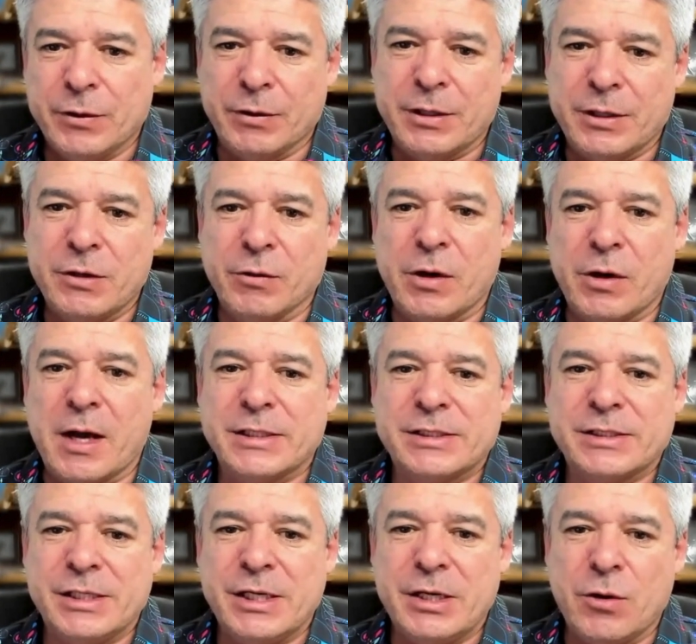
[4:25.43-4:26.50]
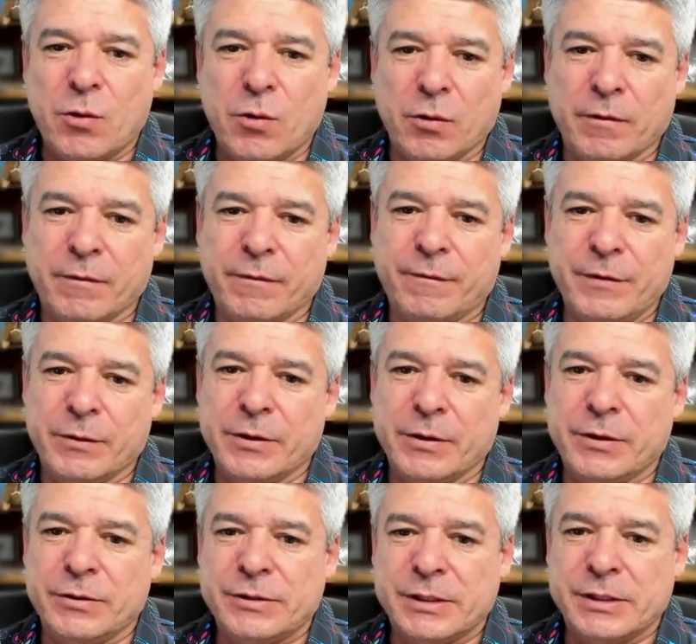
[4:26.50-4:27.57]
Curiosity or
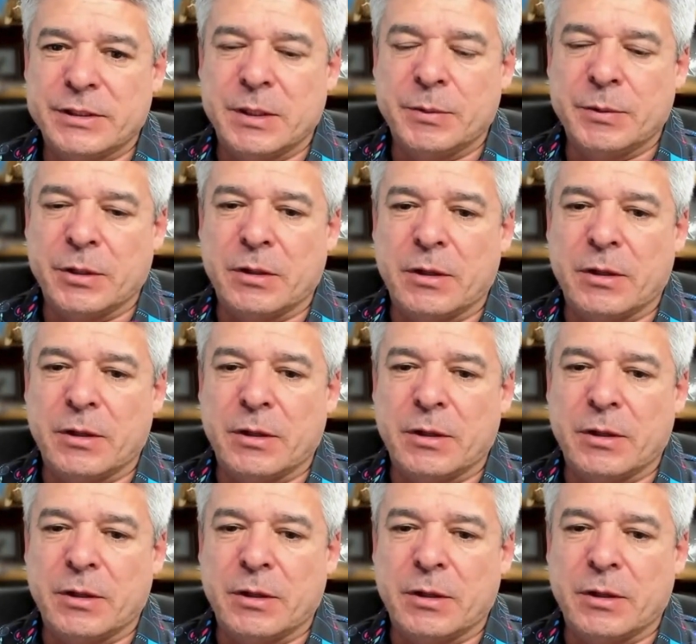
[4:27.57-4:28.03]
fear-inducing subject